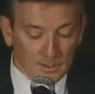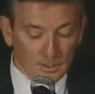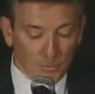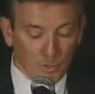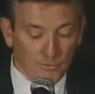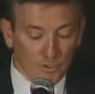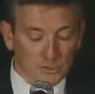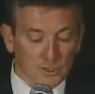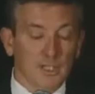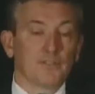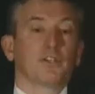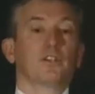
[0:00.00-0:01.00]
The more folks
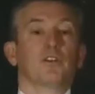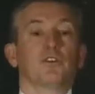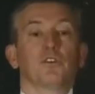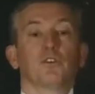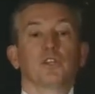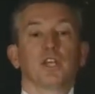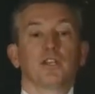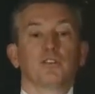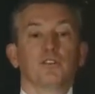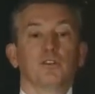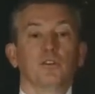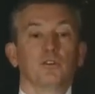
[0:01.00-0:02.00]
out there that are doing that
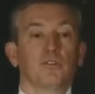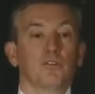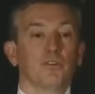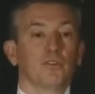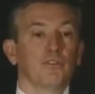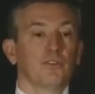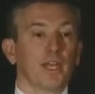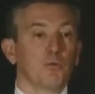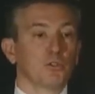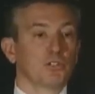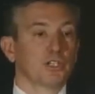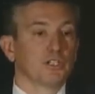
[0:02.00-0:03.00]
too, they
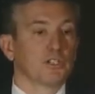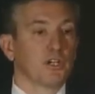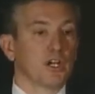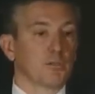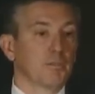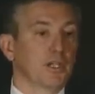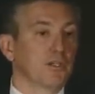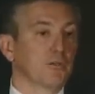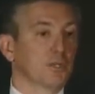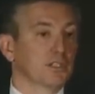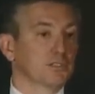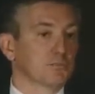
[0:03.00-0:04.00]
will tend to talk better
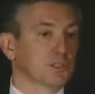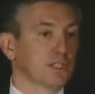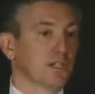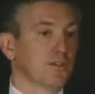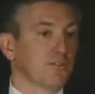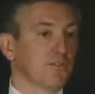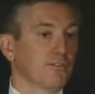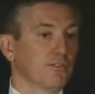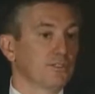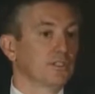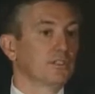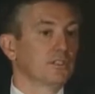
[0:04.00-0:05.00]
amongst themselves,
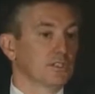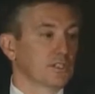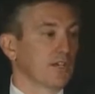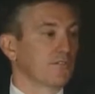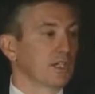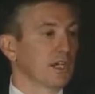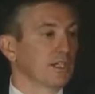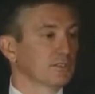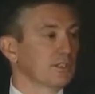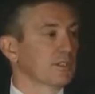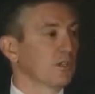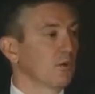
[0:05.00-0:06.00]
the safety guys
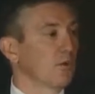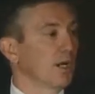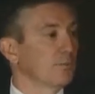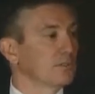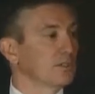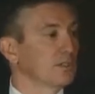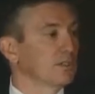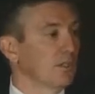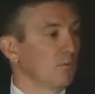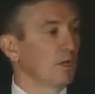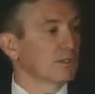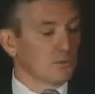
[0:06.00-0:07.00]
at the co-ops,
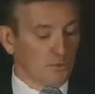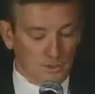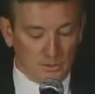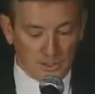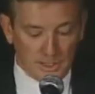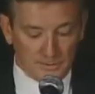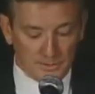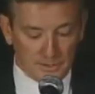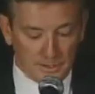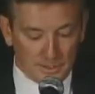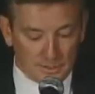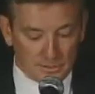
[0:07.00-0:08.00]
of what's going on out there
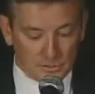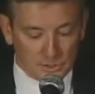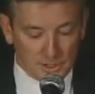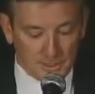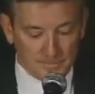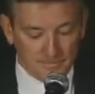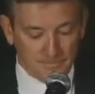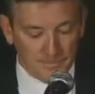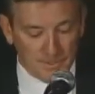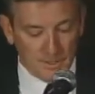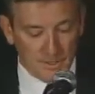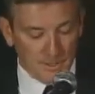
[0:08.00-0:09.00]
that you can see.
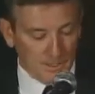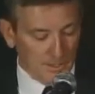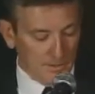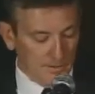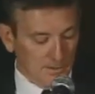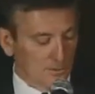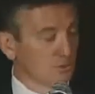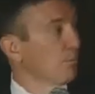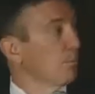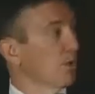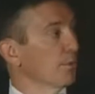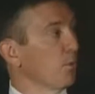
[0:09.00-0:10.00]
So,
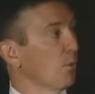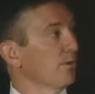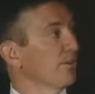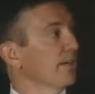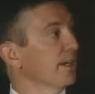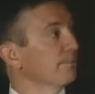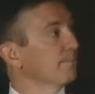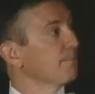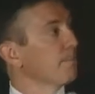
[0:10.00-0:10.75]
pretty important thing.